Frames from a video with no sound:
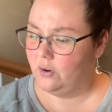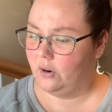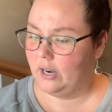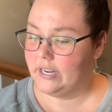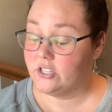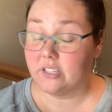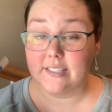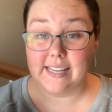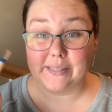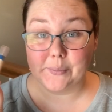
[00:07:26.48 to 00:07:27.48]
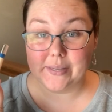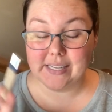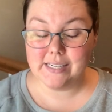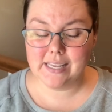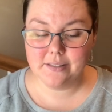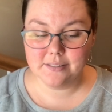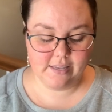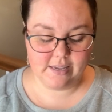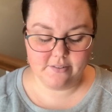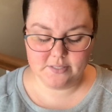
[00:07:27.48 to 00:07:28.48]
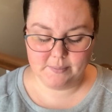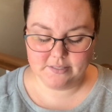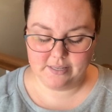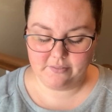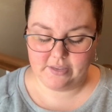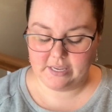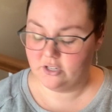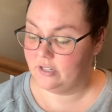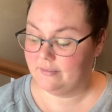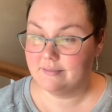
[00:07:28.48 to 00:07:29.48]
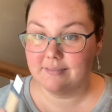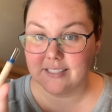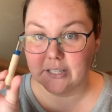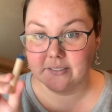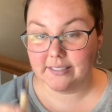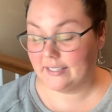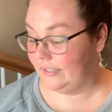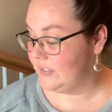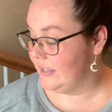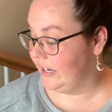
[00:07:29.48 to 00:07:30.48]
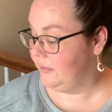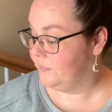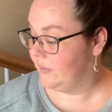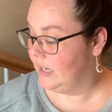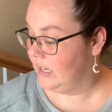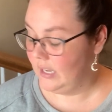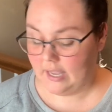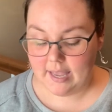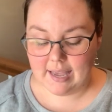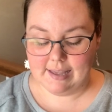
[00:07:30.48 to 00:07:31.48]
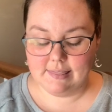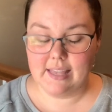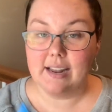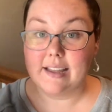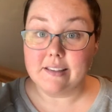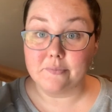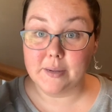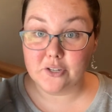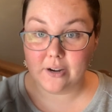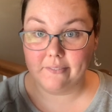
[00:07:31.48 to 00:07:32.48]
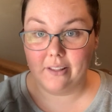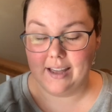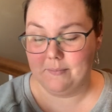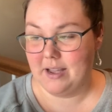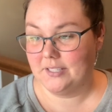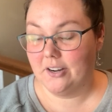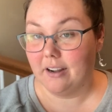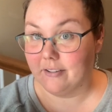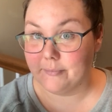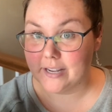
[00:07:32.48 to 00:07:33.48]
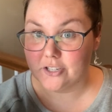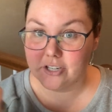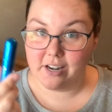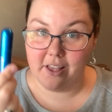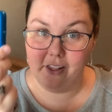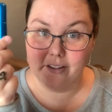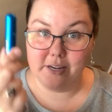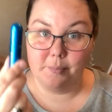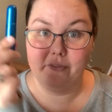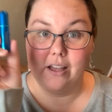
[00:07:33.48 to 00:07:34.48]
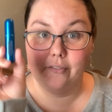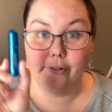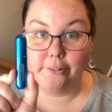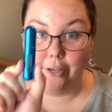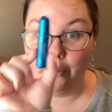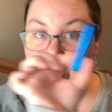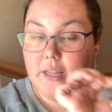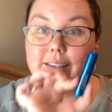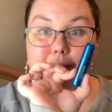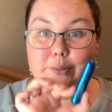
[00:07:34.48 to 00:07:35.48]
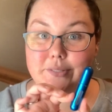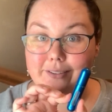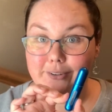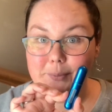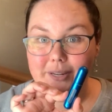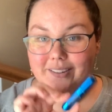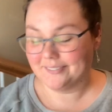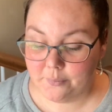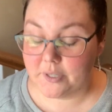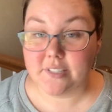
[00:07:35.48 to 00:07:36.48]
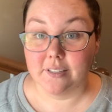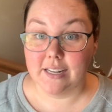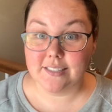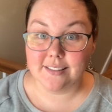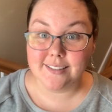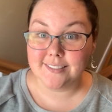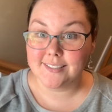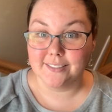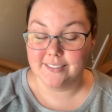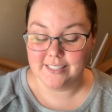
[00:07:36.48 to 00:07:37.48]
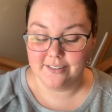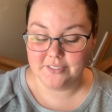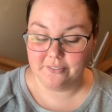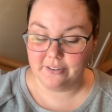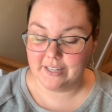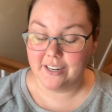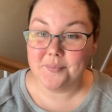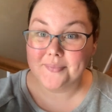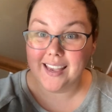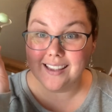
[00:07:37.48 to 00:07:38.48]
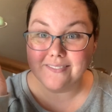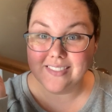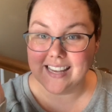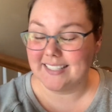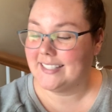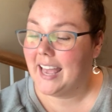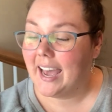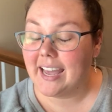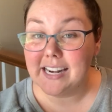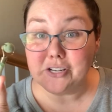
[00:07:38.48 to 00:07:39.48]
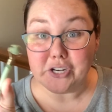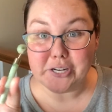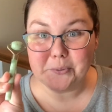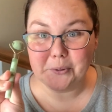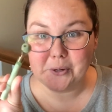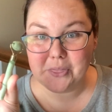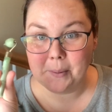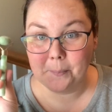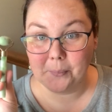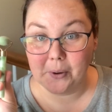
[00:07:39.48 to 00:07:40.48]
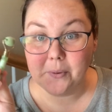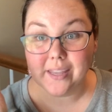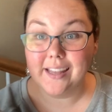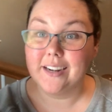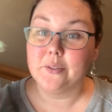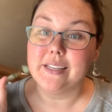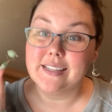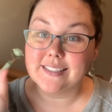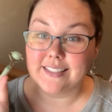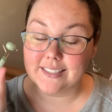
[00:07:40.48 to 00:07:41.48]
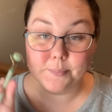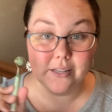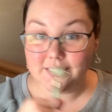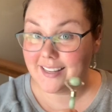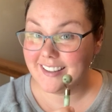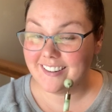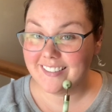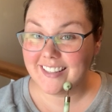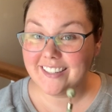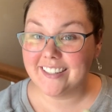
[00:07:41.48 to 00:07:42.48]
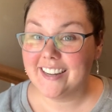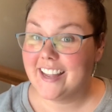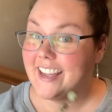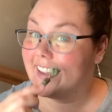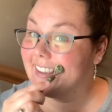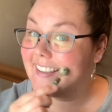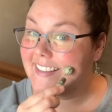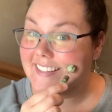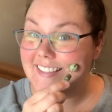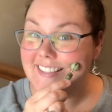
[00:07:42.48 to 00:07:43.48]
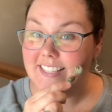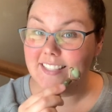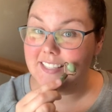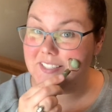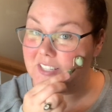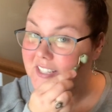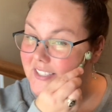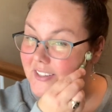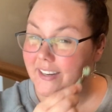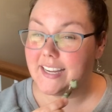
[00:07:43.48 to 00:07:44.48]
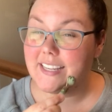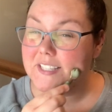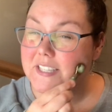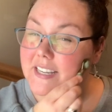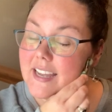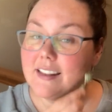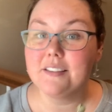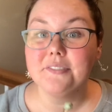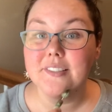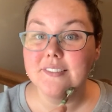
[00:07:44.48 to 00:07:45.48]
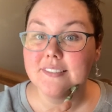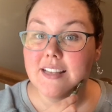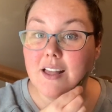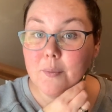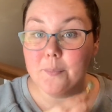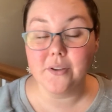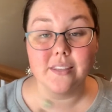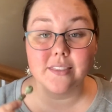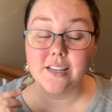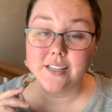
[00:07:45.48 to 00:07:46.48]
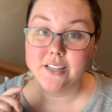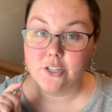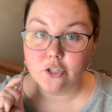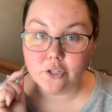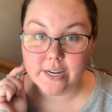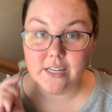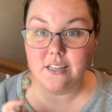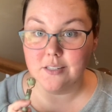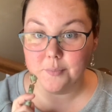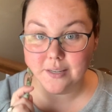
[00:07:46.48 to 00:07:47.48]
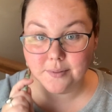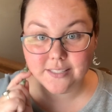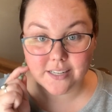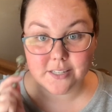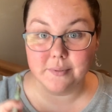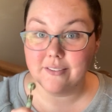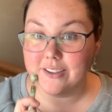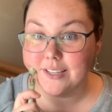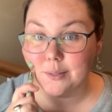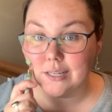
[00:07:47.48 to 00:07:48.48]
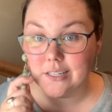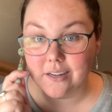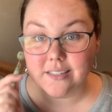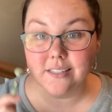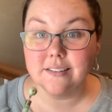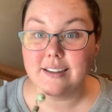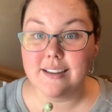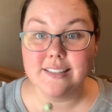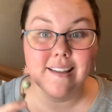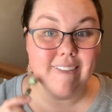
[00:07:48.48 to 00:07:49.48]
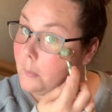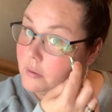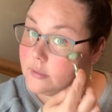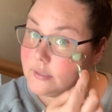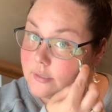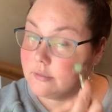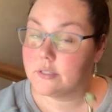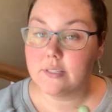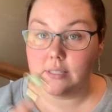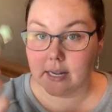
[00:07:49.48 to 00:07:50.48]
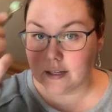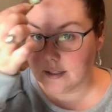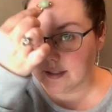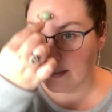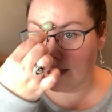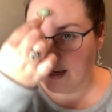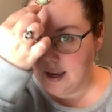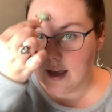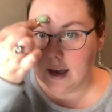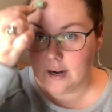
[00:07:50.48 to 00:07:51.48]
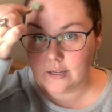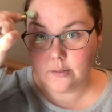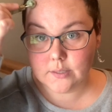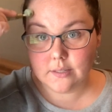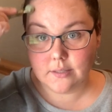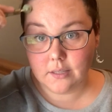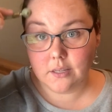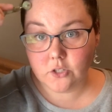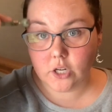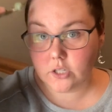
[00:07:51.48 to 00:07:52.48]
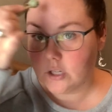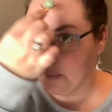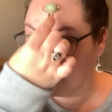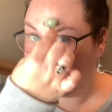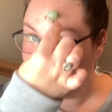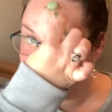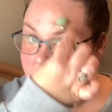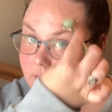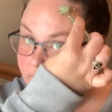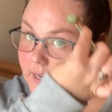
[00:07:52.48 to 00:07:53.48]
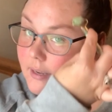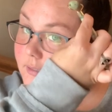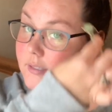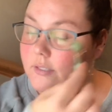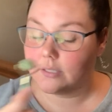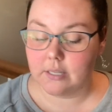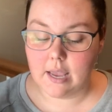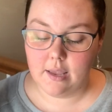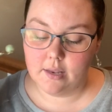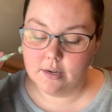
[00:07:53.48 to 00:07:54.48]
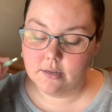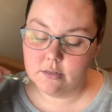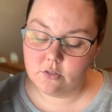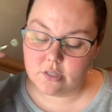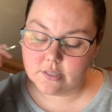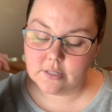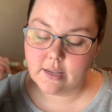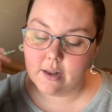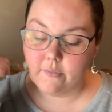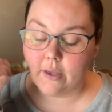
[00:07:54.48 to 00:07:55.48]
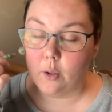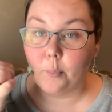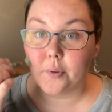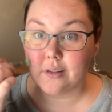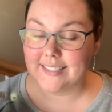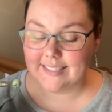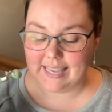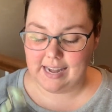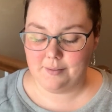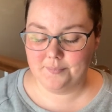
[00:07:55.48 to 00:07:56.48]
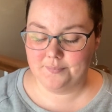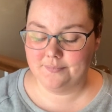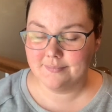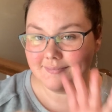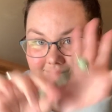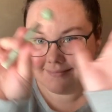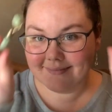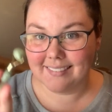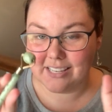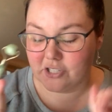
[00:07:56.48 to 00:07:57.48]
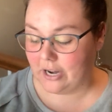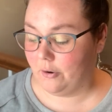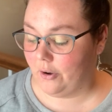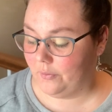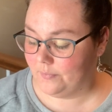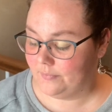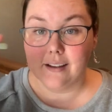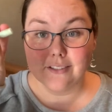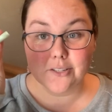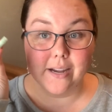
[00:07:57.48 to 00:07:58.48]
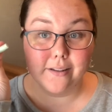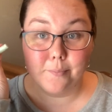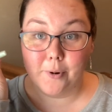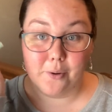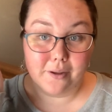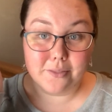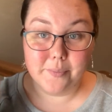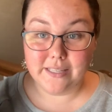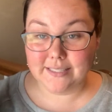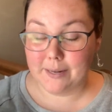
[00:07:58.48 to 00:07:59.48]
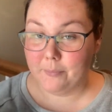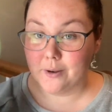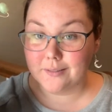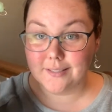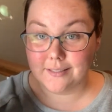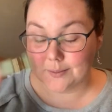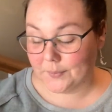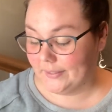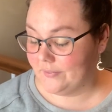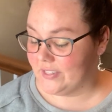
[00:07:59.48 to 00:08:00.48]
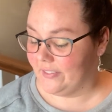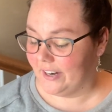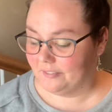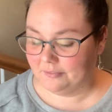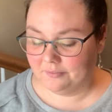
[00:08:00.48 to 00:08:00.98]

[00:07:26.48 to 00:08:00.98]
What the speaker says: Orange Sanguine. It kind of smells like vacation, so it lives in there. And then I have my travel atomizer of my Chanel number 5 below. It goes everywhere. We're still not done. There's still a ton of stuff in here. I have this. I had a jade roller that broke and it only has the small side on there. And this is just great to kind of help with drainage. I'm like massaging my face while I talk to you guys, but this is just nice. And I use this in conjunction with like sheet masks and just to kind of help skin in general. It was great, it broke. The big side broke, so this one lives in there.